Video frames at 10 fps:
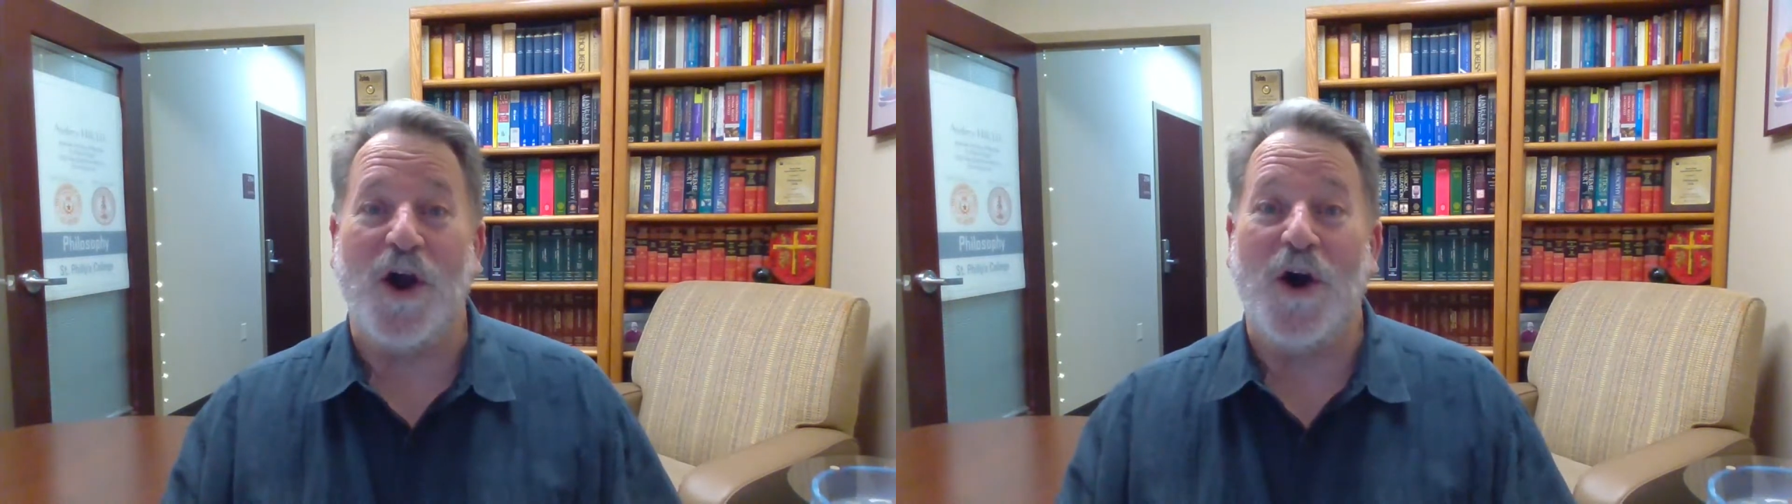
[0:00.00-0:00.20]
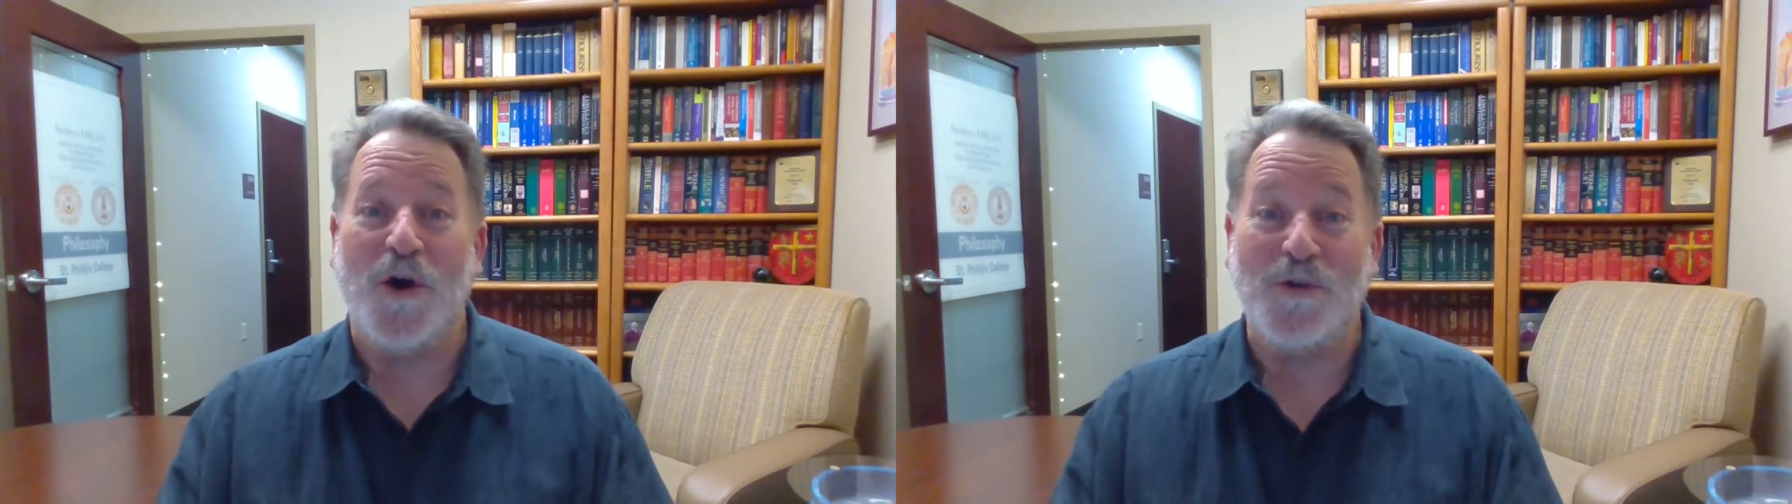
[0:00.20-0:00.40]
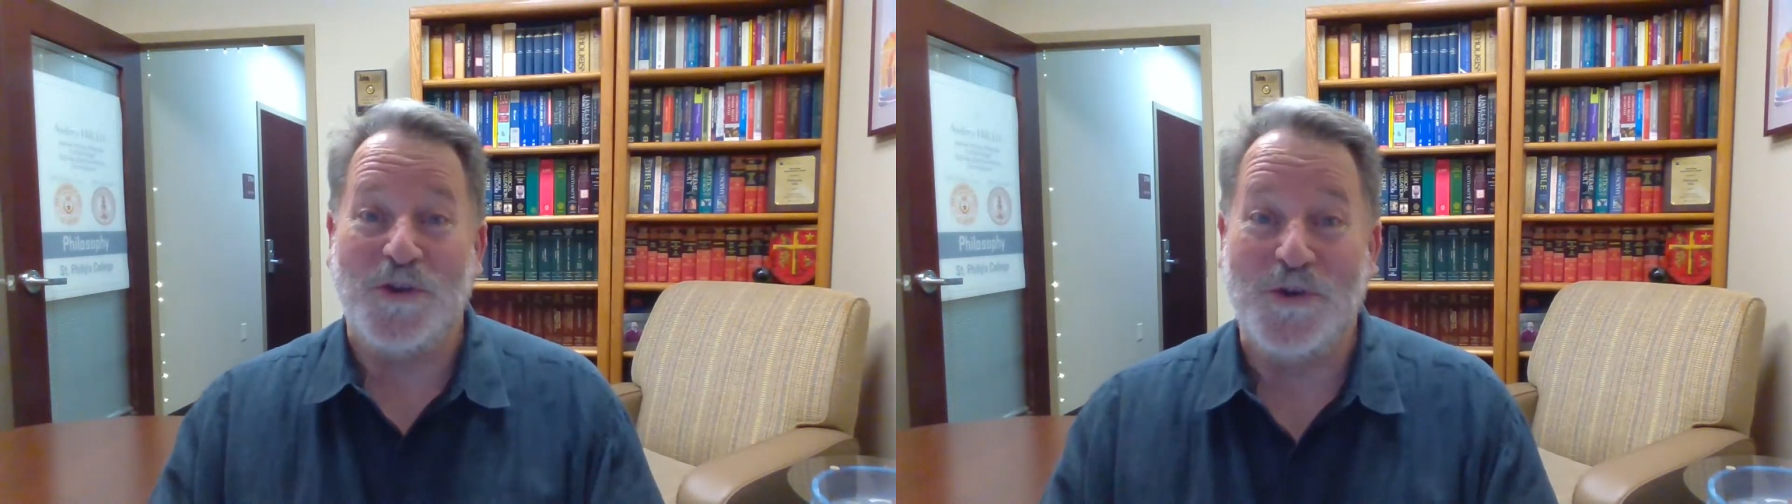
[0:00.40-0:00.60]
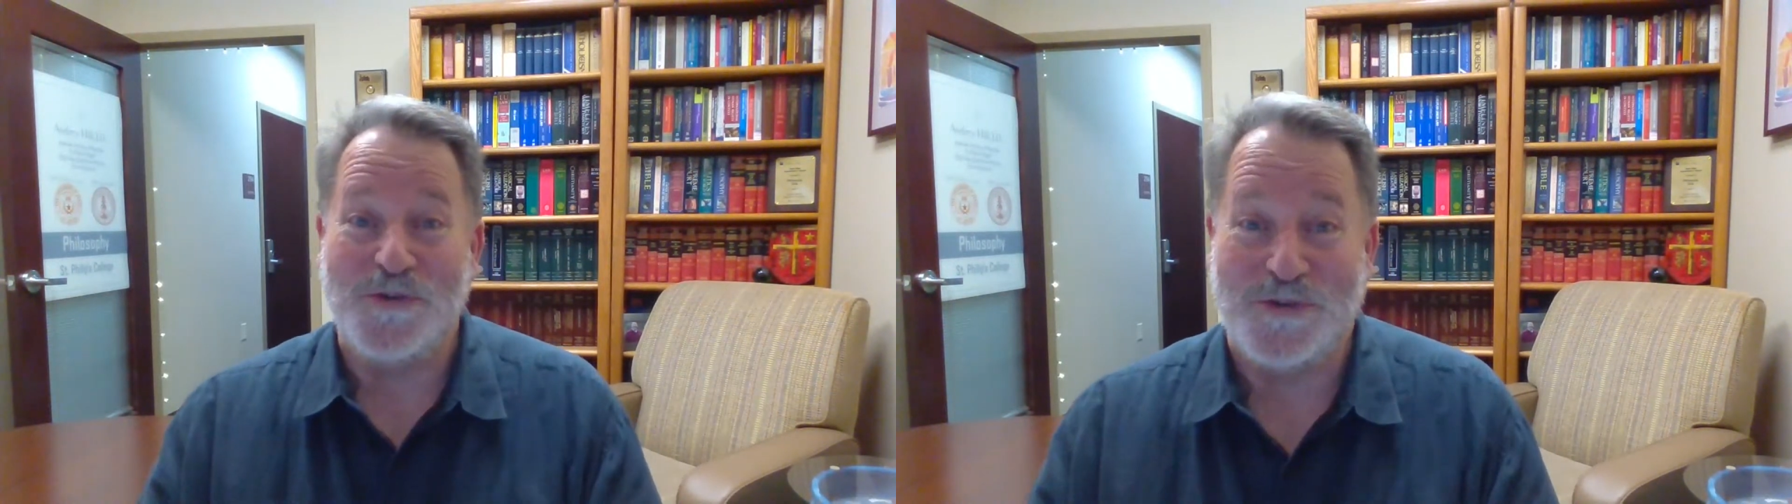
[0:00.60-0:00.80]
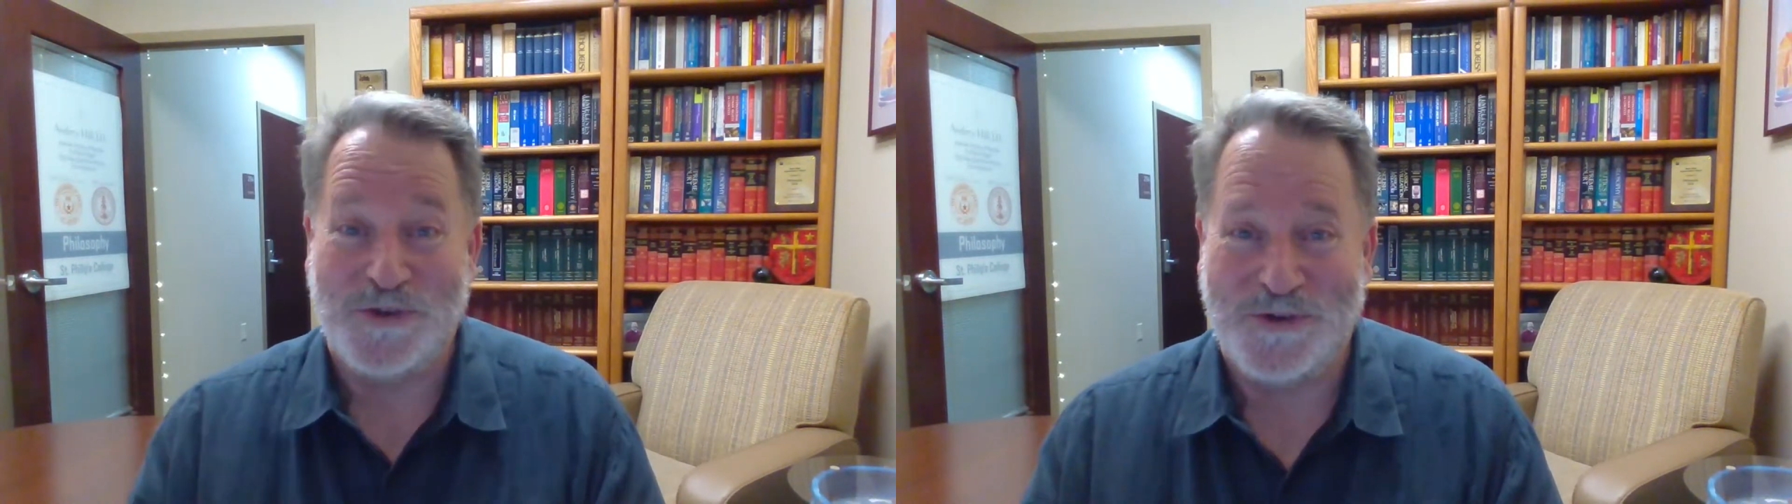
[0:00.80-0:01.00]
all too
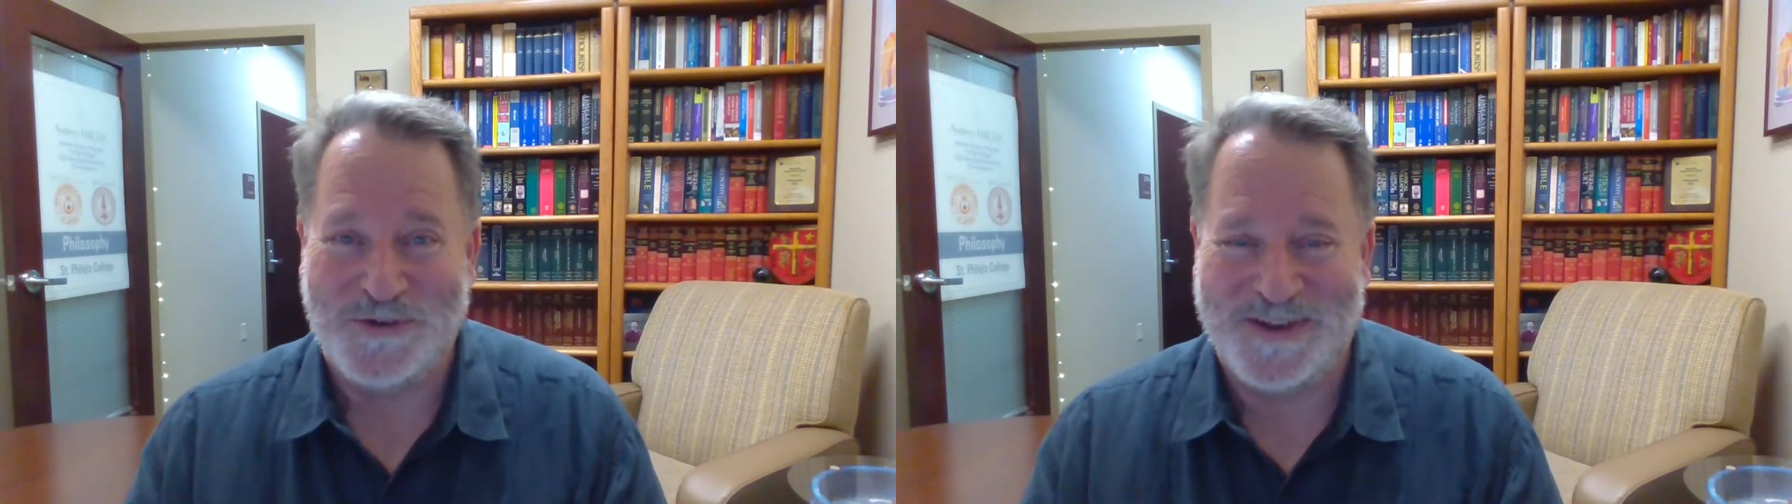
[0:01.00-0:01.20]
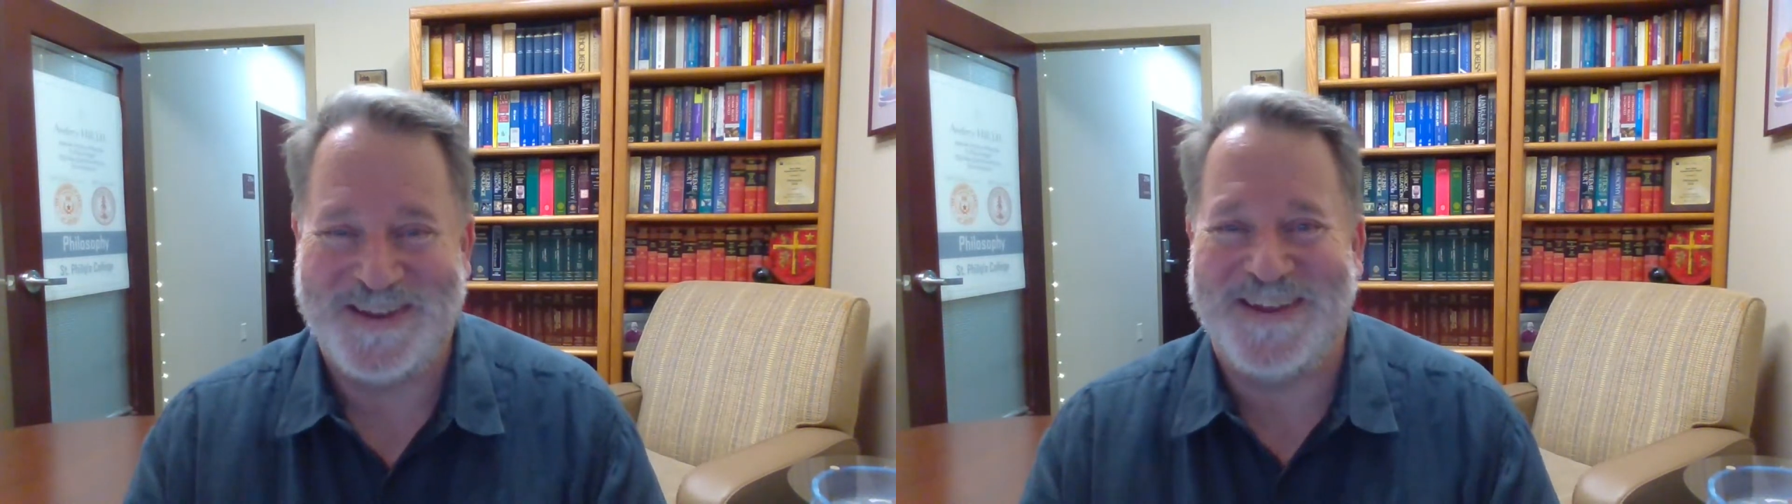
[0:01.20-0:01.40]
soon.